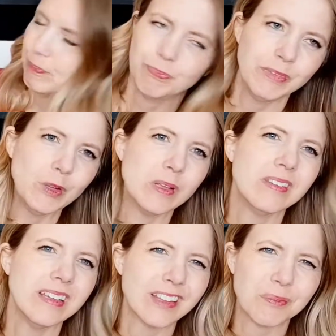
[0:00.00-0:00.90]
you can
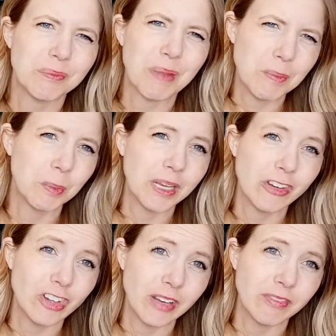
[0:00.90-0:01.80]
see them maybe when he's
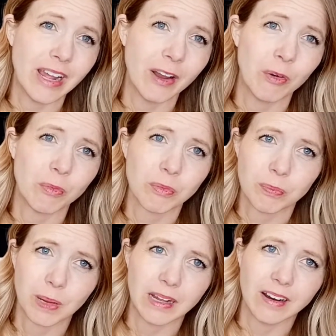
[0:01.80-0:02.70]
shaved down,
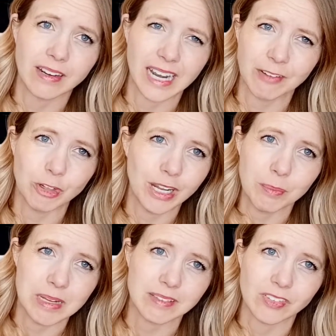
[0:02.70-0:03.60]
but on an everyday
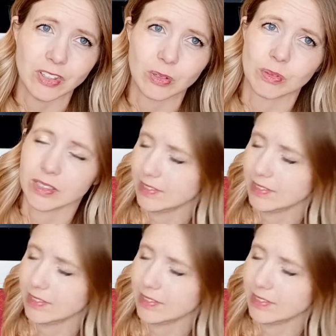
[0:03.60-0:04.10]
basis you don't really